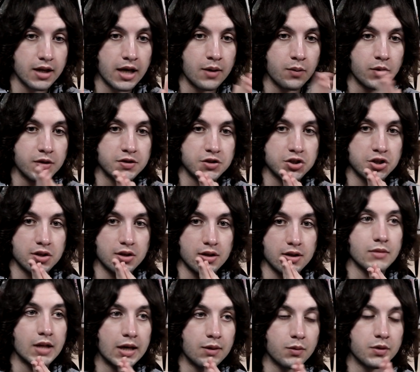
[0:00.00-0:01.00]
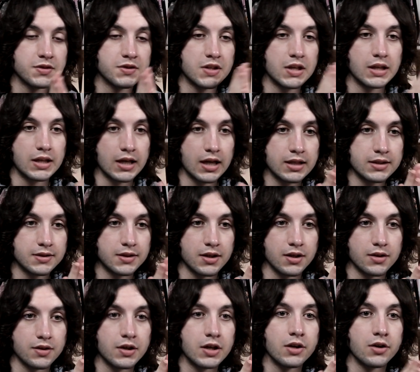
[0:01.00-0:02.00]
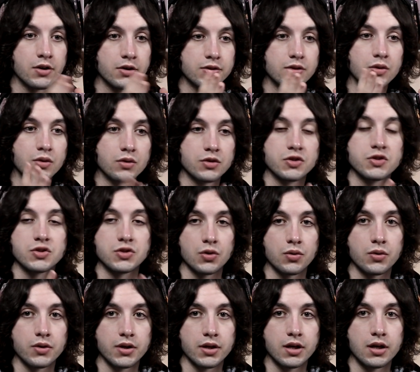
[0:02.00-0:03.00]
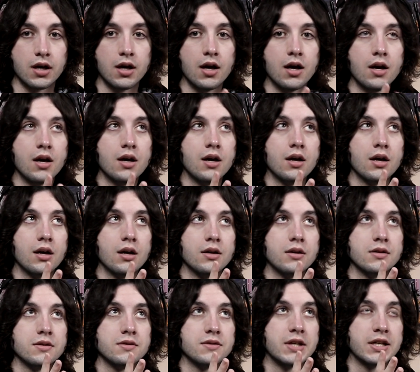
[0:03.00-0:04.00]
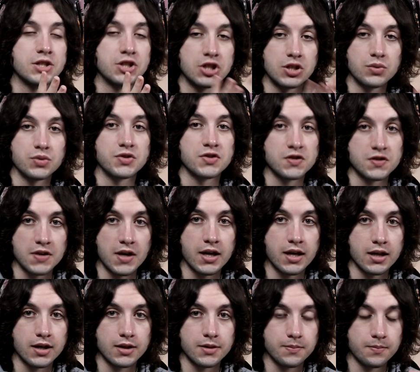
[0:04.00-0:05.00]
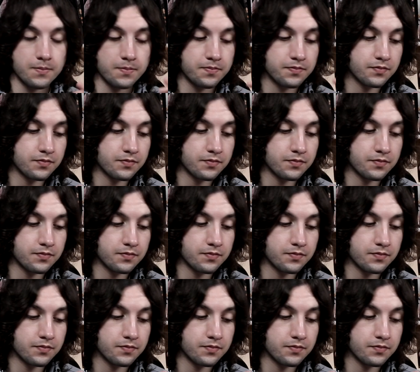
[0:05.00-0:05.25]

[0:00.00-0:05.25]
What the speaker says: And once he got there, he heard the whole story that she was saying,